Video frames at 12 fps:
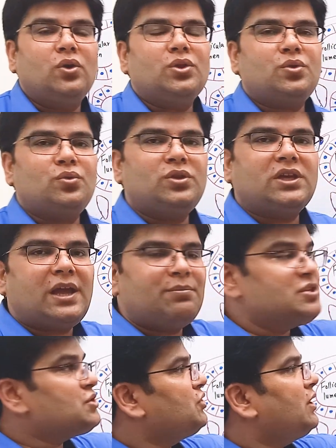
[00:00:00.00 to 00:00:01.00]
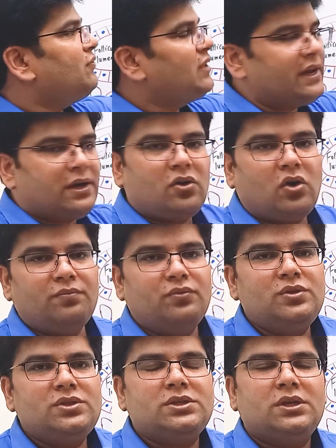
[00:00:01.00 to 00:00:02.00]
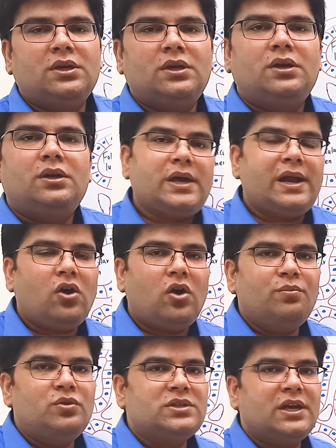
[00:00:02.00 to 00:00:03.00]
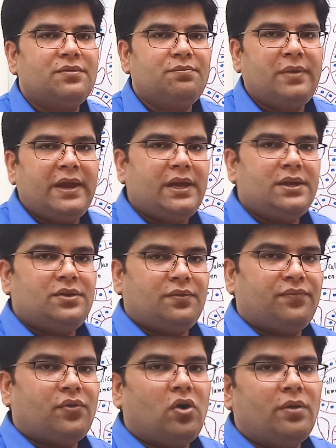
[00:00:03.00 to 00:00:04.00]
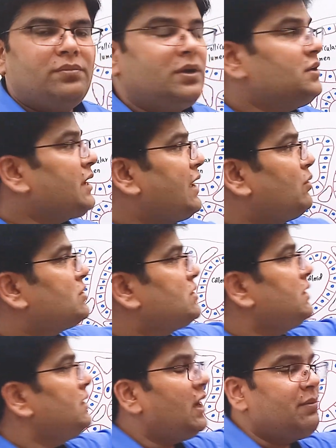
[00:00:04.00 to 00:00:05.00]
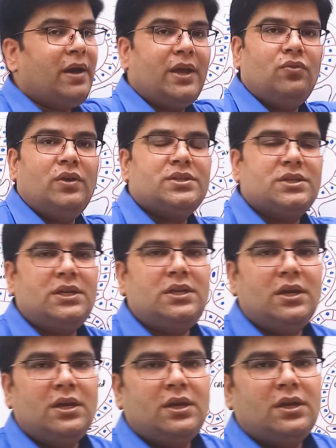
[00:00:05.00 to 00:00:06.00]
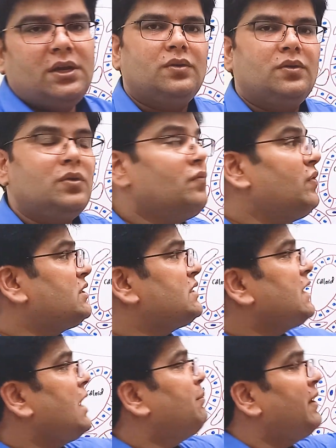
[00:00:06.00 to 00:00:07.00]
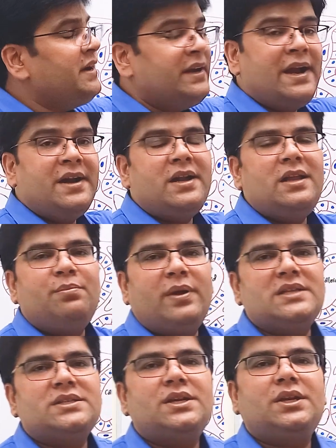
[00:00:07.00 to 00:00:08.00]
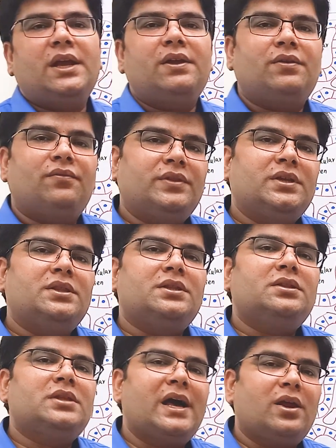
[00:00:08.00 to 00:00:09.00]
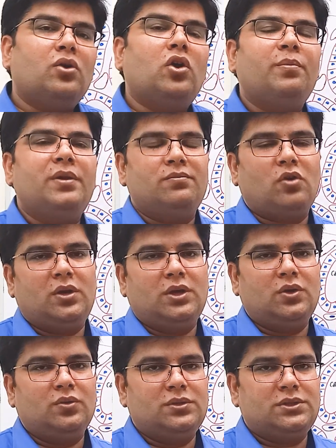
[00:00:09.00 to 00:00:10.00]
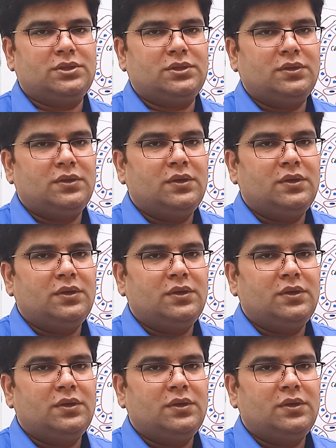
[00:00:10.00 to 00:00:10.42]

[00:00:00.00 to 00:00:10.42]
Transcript: go through the chemistry of thyroid hormones. Thyroid hormones are made from tyrosine amino acid, which is abundantly present within the thyroglobulin molecules.